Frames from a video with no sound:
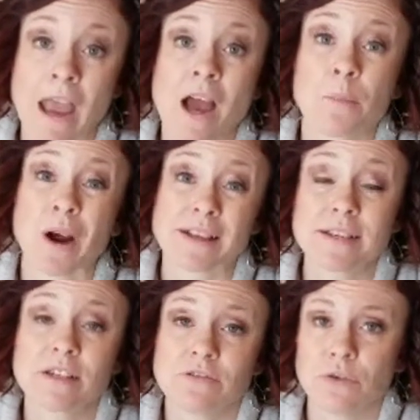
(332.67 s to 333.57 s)

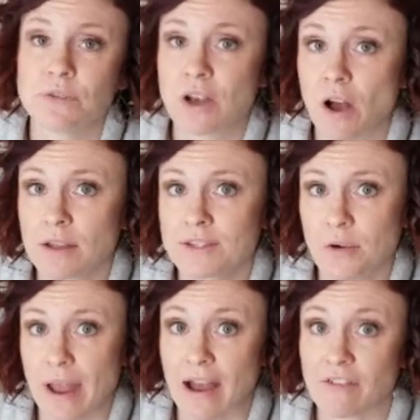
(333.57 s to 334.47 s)
Processed foods also
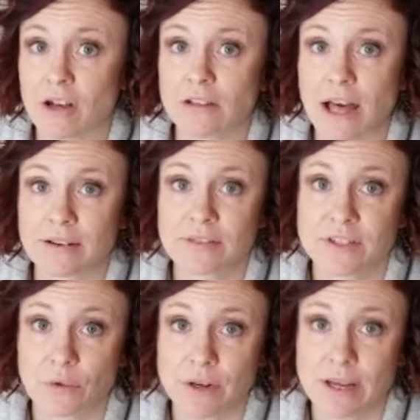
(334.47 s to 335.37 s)
have a lot of
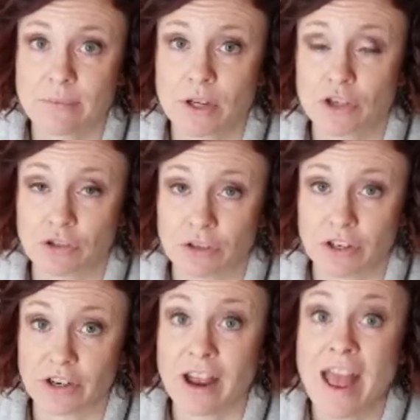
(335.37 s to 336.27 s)
sodium,
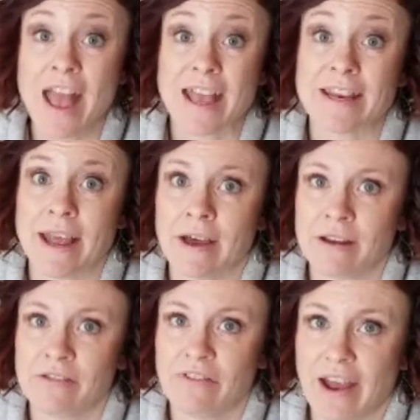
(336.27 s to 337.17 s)
sugar, and added
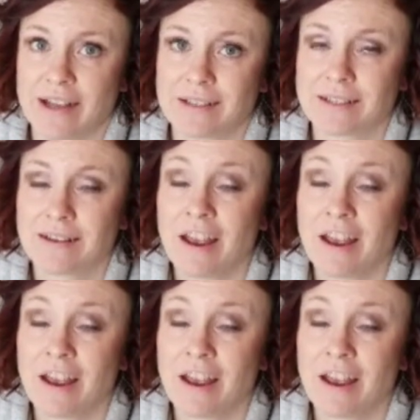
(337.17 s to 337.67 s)
fats.